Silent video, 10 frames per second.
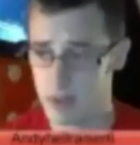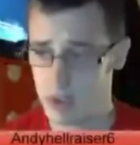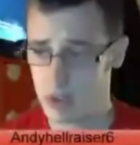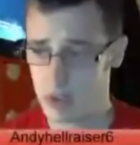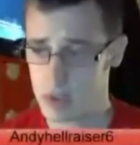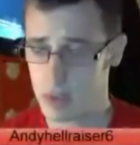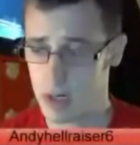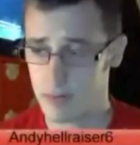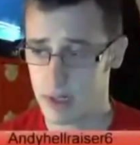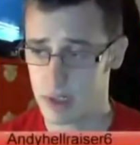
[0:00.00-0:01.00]
vehicles
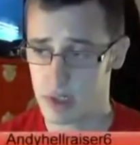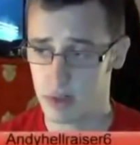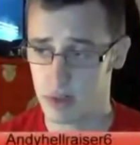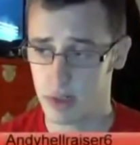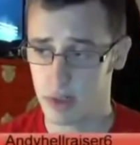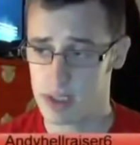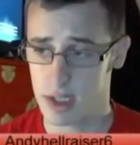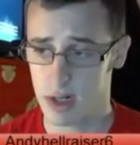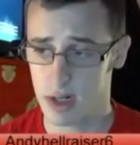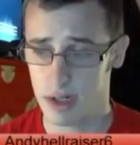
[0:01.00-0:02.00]
modified to showcase
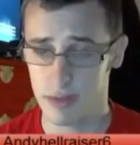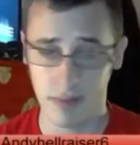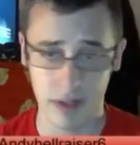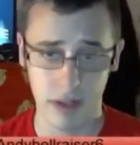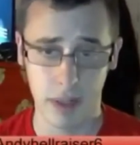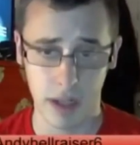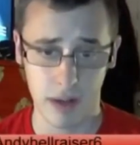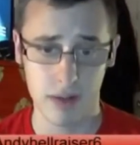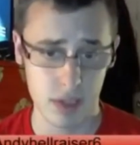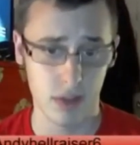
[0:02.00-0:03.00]
integrity and
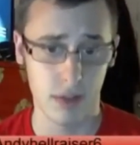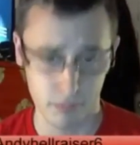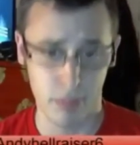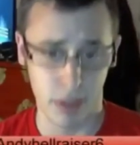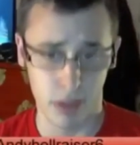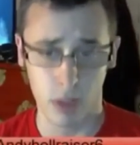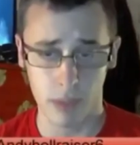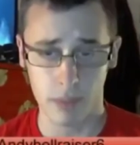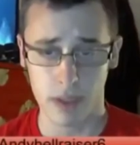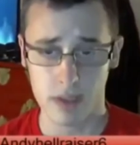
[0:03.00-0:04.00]
firepower, so bigger
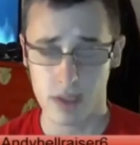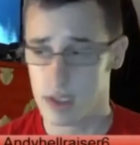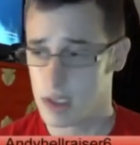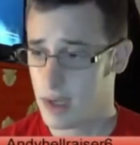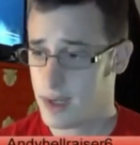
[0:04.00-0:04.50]
weapons.